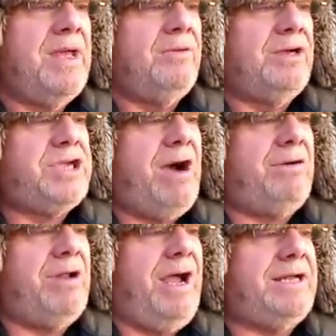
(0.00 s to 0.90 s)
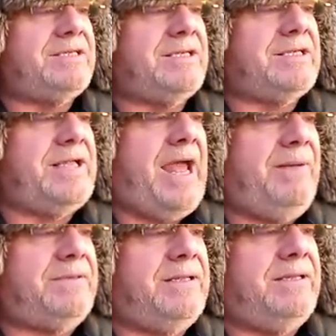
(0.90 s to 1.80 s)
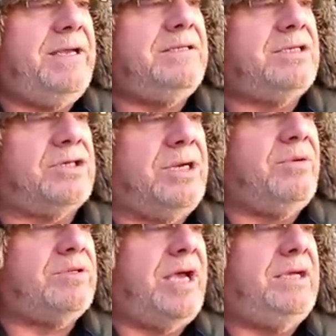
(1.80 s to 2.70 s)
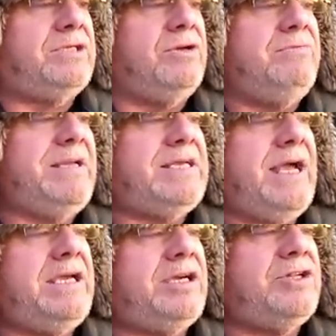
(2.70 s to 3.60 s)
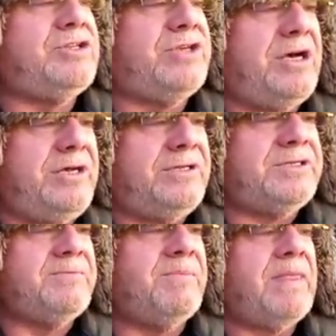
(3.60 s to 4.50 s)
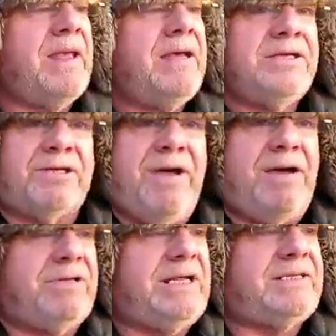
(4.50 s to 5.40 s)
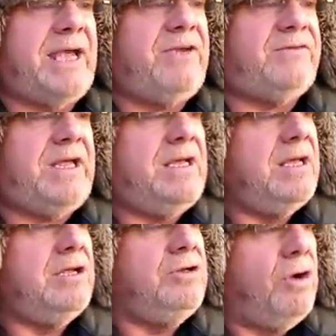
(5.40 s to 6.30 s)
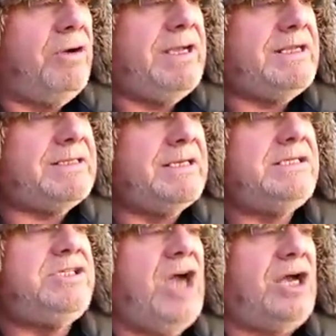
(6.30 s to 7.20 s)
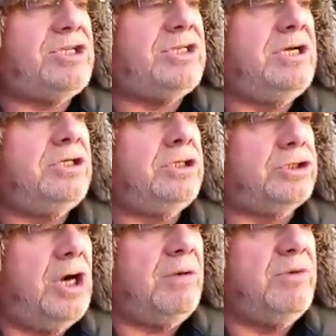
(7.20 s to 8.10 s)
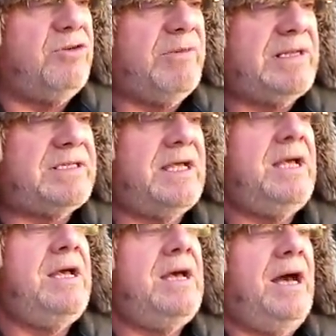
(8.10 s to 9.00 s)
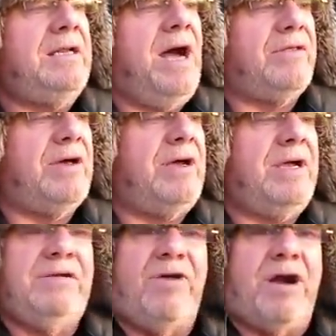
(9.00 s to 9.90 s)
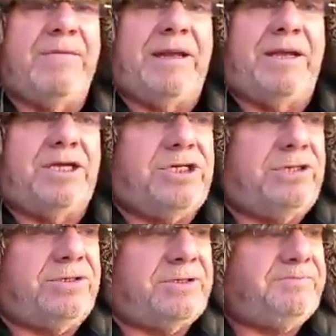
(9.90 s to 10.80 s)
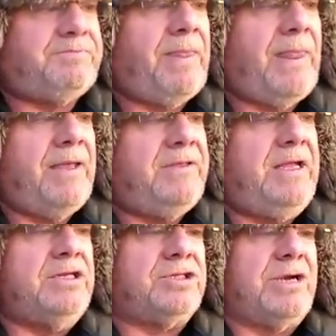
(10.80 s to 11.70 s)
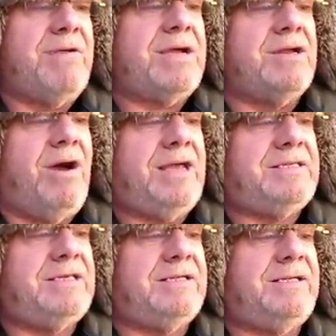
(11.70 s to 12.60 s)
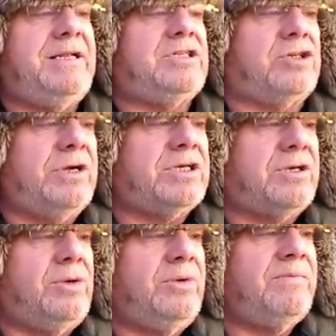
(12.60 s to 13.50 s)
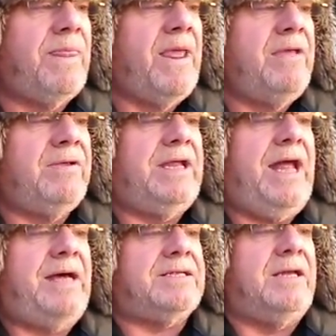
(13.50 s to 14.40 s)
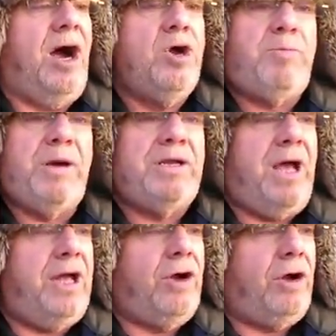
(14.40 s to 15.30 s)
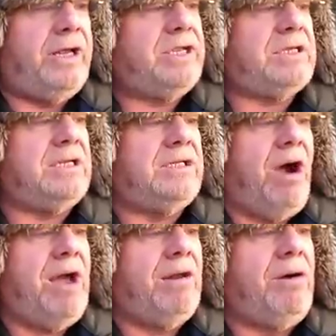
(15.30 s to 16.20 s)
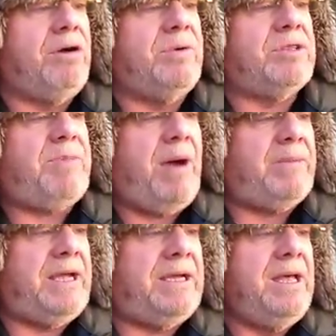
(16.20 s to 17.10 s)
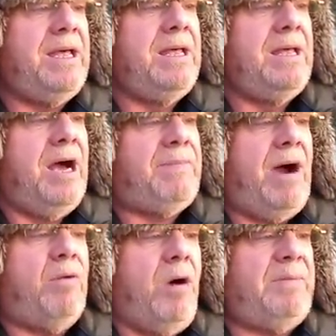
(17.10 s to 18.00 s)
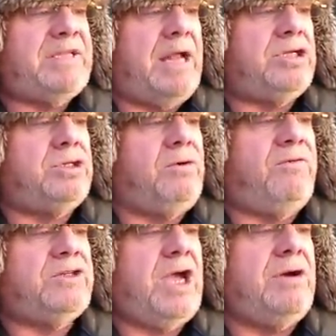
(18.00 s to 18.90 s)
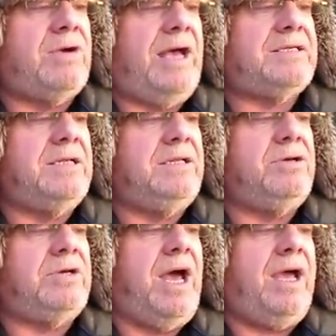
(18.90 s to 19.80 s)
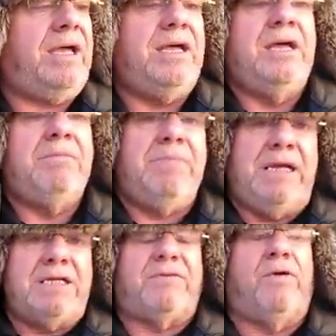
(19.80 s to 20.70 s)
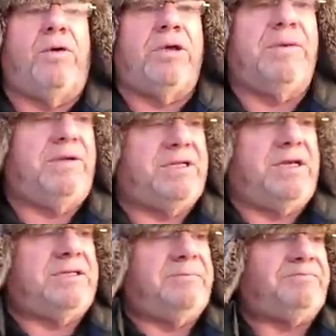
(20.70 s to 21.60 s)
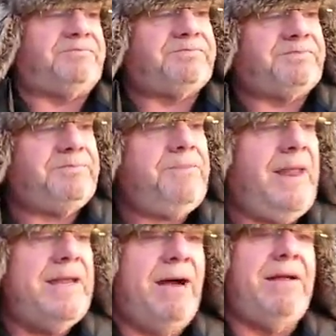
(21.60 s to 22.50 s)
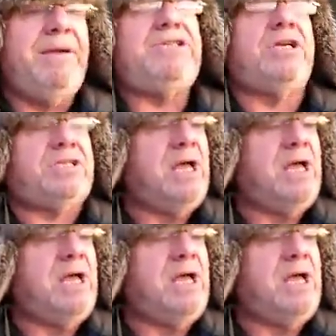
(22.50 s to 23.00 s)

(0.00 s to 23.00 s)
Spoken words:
which outlines the steps that the industry will take to mitigate concerns surrounding safety, noise, dust, truck movements, and other environmental issues. The industry recognises that it is critical that it has an open and honest dialogue with the public about what potential for shale gas in the UK means for communities. Now, let me just